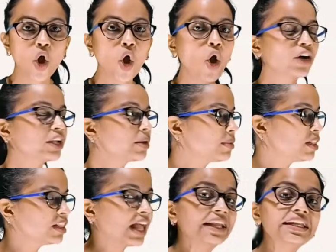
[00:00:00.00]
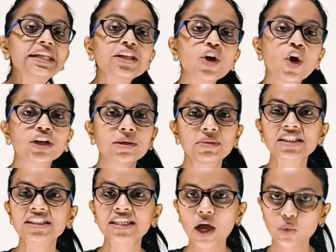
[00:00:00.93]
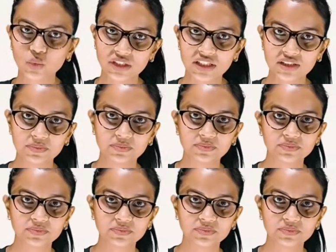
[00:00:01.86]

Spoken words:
audible and inaudible sounds.